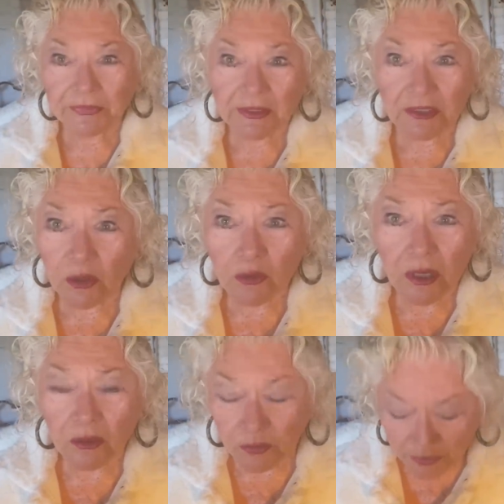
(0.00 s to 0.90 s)
no
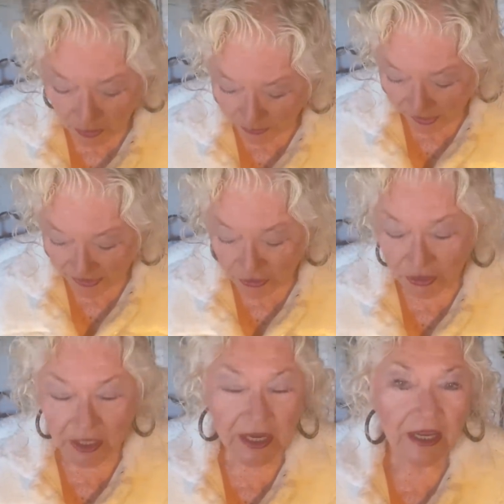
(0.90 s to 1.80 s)
comb, no brush,
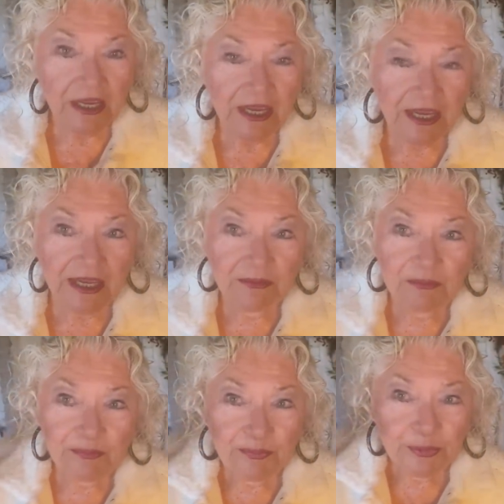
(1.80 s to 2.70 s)

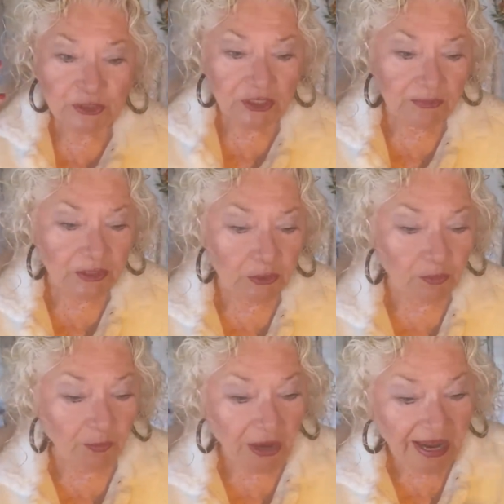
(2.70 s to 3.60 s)
and put some
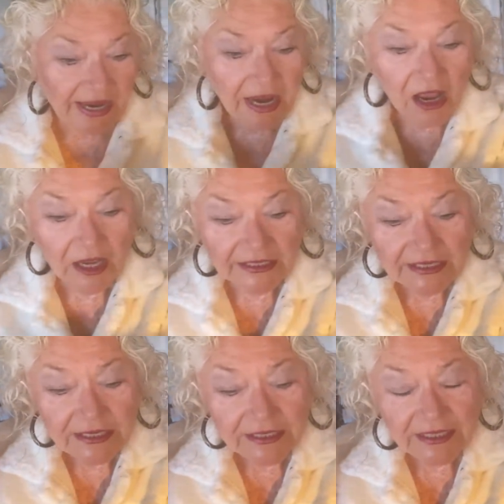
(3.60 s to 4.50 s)
spray on
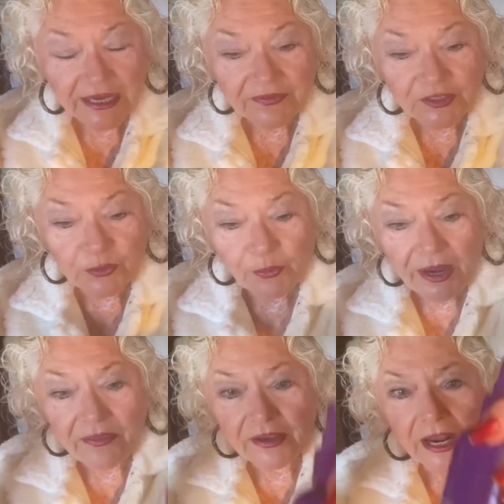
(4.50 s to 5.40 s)
it. And the
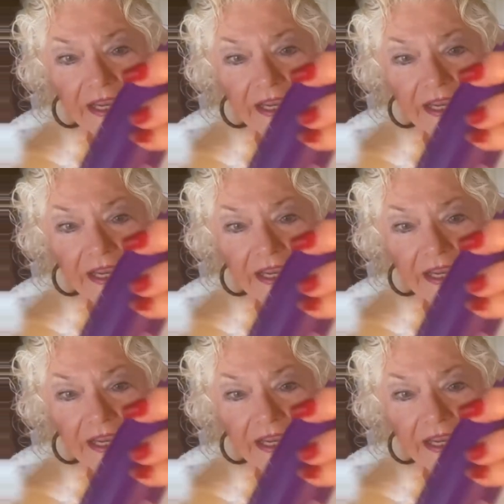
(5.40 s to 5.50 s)
spray that I